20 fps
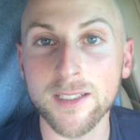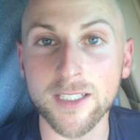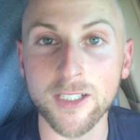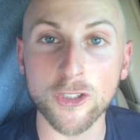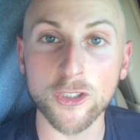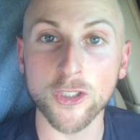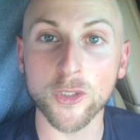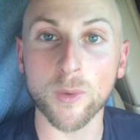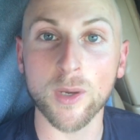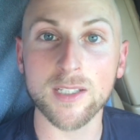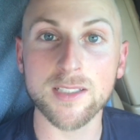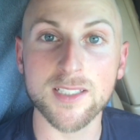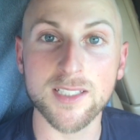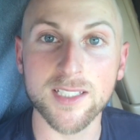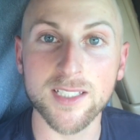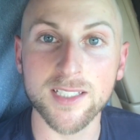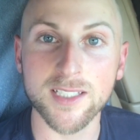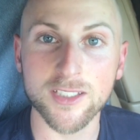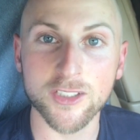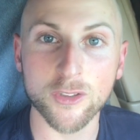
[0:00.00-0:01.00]
near
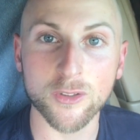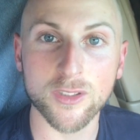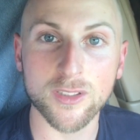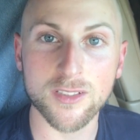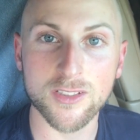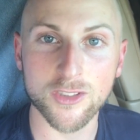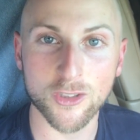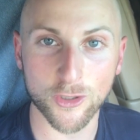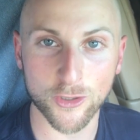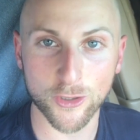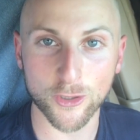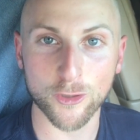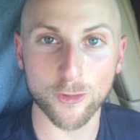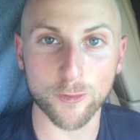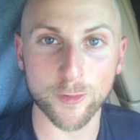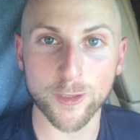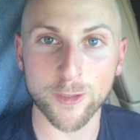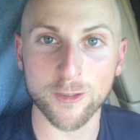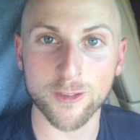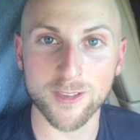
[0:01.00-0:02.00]
USC and you can start your
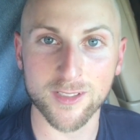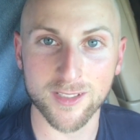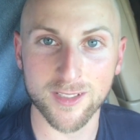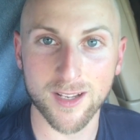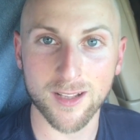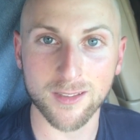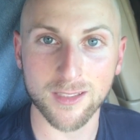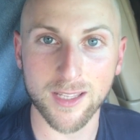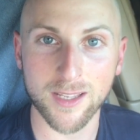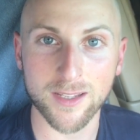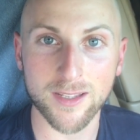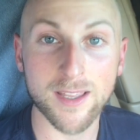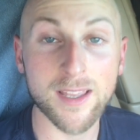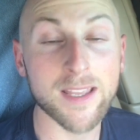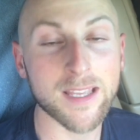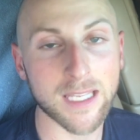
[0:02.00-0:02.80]
careers in LA.